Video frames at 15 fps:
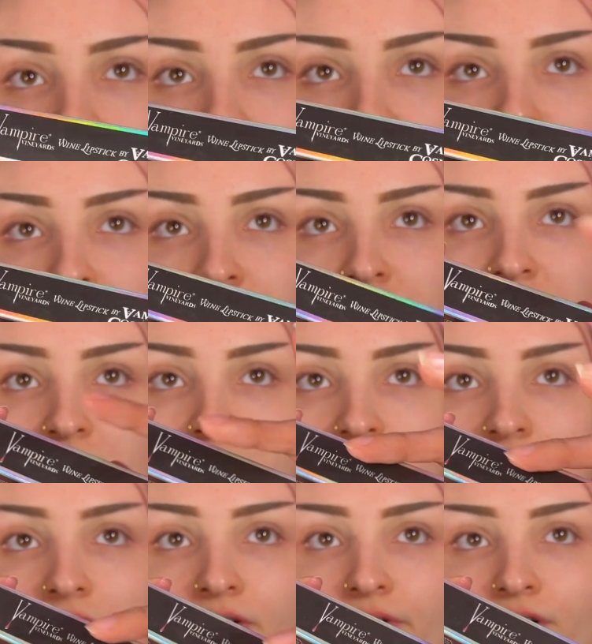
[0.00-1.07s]
I love the
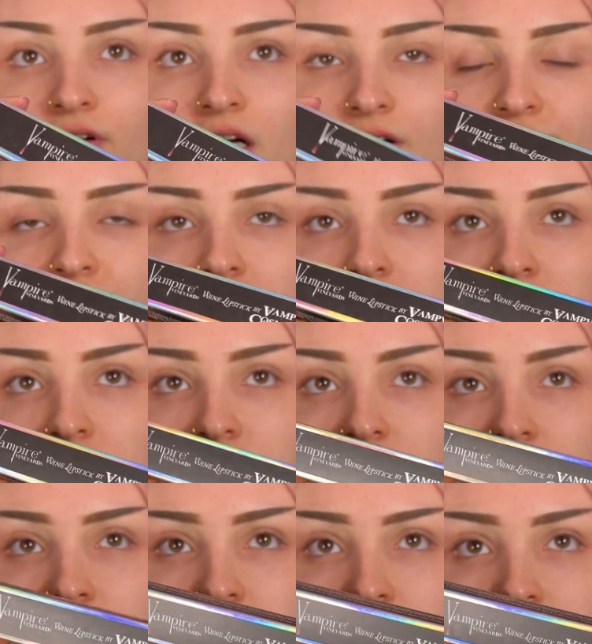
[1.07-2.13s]
holographic
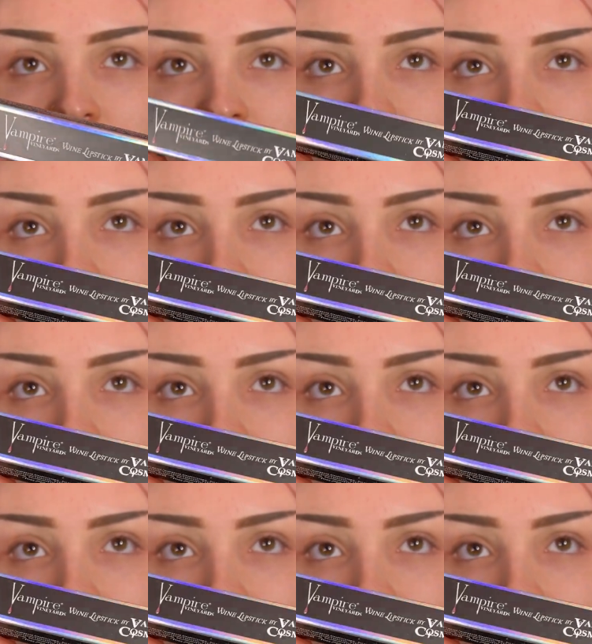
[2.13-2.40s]
detailing.